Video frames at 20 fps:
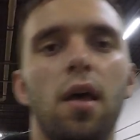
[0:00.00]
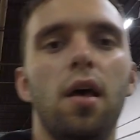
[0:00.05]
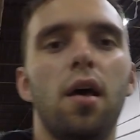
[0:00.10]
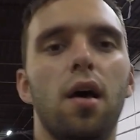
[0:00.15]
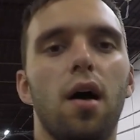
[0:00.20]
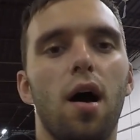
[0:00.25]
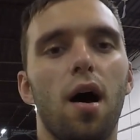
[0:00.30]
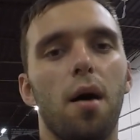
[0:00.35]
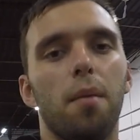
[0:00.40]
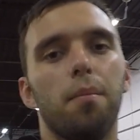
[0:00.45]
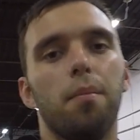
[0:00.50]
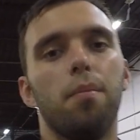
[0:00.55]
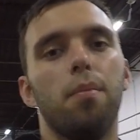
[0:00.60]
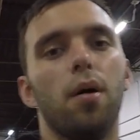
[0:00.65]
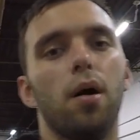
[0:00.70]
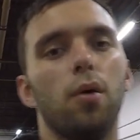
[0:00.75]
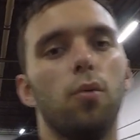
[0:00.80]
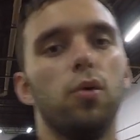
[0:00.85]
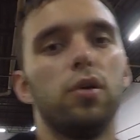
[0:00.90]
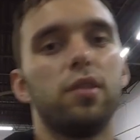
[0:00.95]
Um,
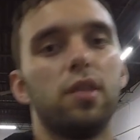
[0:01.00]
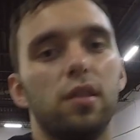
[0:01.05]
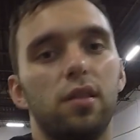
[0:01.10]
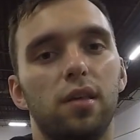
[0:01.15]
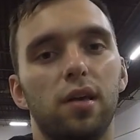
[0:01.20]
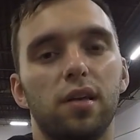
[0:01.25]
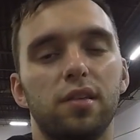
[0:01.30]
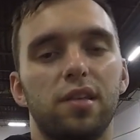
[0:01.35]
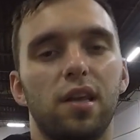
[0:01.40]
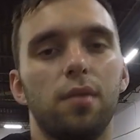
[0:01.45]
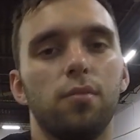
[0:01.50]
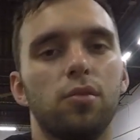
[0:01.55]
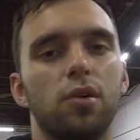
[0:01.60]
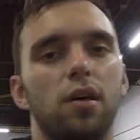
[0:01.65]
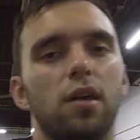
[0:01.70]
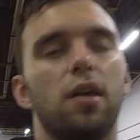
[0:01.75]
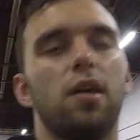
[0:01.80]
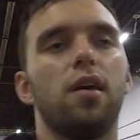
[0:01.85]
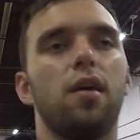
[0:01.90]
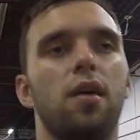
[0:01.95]
but with the
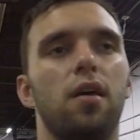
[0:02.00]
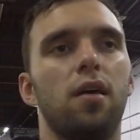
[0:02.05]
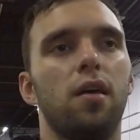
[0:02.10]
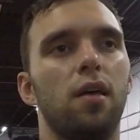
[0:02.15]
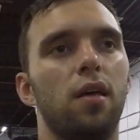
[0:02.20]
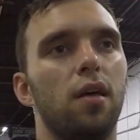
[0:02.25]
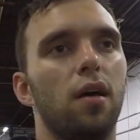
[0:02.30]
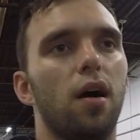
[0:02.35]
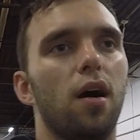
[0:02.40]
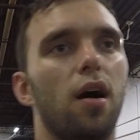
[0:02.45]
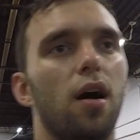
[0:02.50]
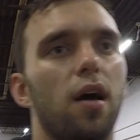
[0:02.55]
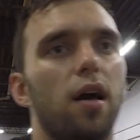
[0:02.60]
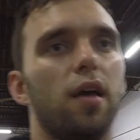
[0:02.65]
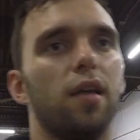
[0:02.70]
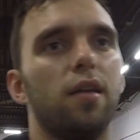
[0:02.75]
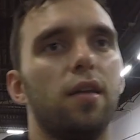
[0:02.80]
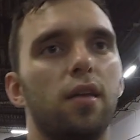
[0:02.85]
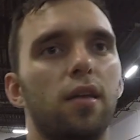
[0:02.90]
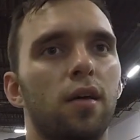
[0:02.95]
ECMLink uh,
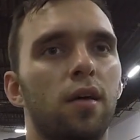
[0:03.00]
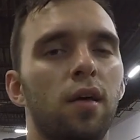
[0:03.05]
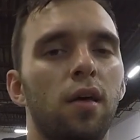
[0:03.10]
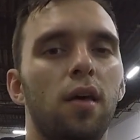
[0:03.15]
and